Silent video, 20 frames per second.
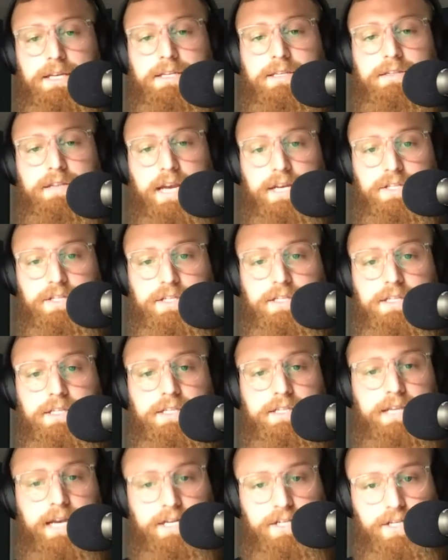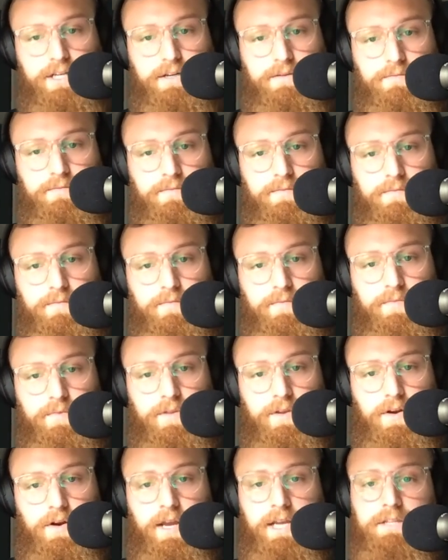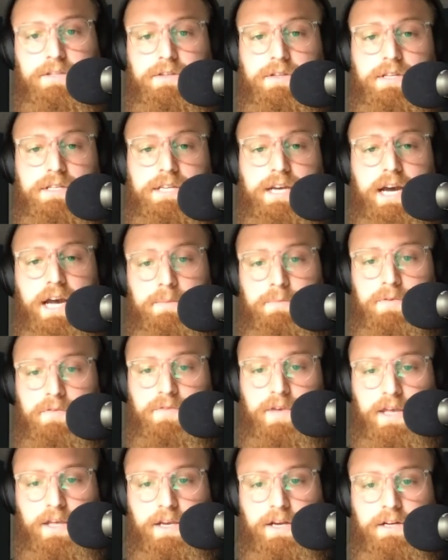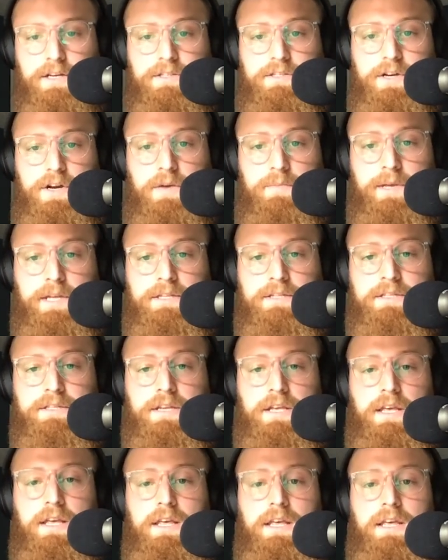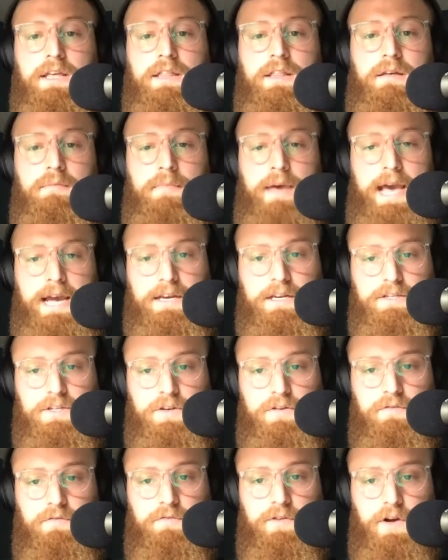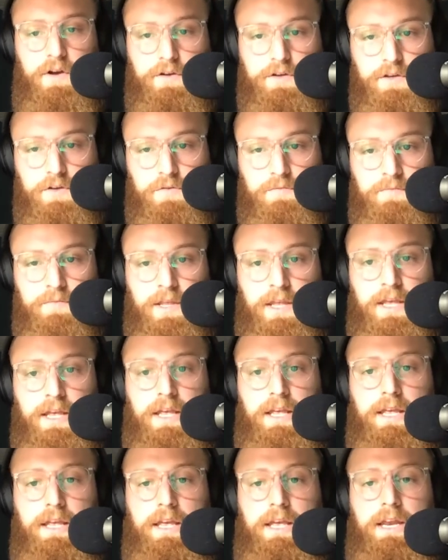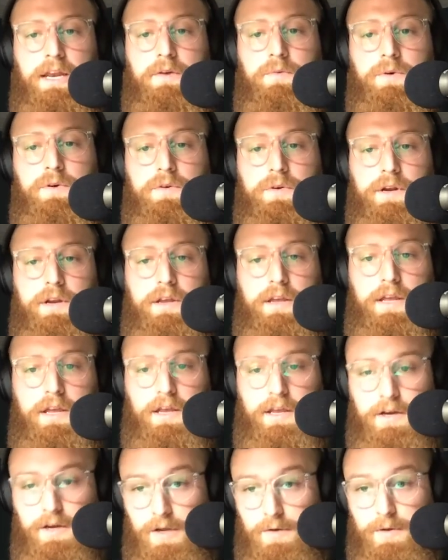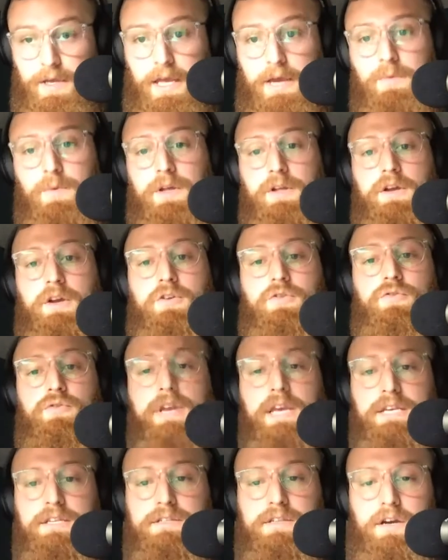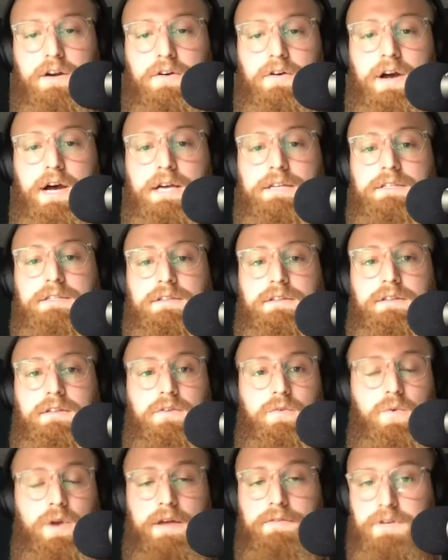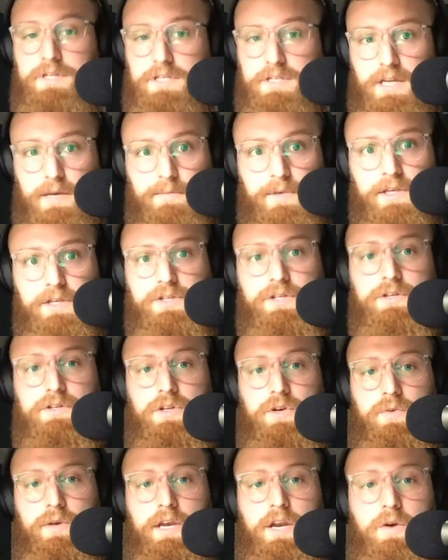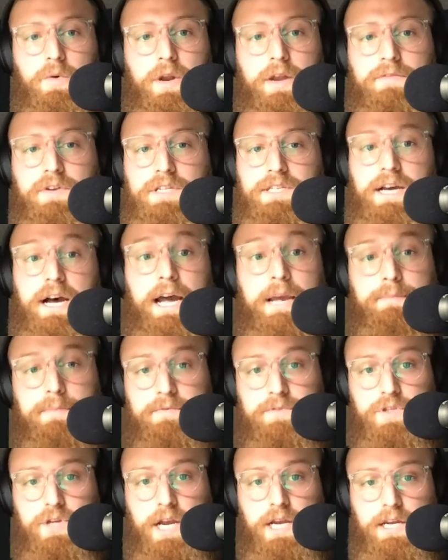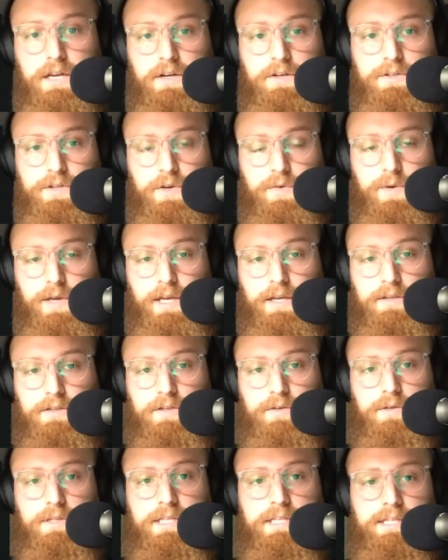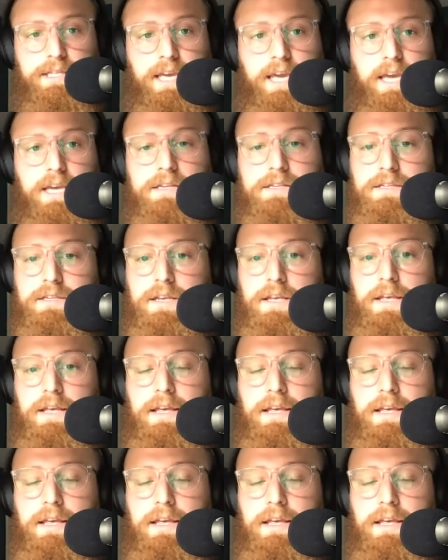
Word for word: session to session, all right? So the type of failure determines the magnitude of volume, and it will increase across whatever stimulus you're doing or whatever type of training you're doing. So in this case,